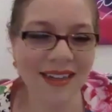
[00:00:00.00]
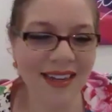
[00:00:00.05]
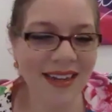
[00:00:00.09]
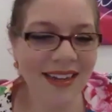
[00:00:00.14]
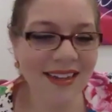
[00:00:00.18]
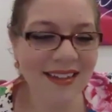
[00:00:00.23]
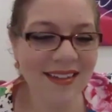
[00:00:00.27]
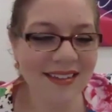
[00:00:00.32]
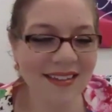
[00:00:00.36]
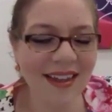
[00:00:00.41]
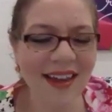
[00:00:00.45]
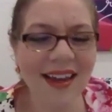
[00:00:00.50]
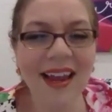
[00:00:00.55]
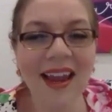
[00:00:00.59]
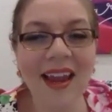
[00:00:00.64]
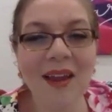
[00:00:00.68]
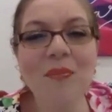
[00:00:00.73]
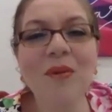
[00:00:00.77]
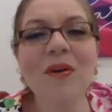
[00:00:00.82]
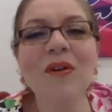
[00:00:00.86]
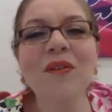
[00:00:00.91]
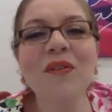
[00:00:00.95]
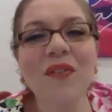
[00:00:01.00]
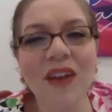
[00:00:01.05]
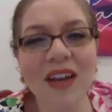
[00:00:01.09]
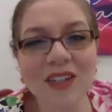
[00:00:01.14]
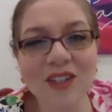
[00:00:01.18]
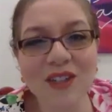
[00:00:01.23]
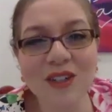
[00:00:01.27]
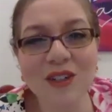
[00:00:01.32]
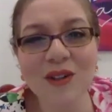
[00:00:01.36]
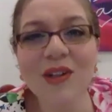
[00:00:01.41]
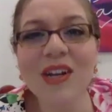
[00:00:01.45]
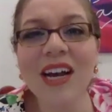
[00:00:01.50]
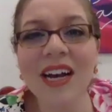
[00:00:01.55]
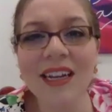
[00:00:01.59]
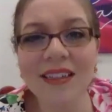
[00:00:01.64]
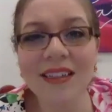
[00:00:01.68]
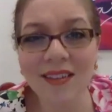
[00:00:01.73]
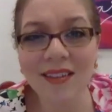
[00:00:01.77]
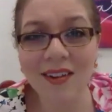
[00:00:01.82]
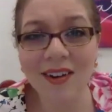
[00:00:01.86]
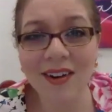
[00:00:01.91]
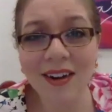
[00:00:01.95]
He's a professional
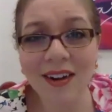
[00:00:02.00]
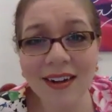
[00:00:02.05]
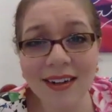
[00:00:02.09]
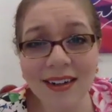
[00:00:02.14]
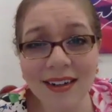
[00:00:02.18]
cuddler.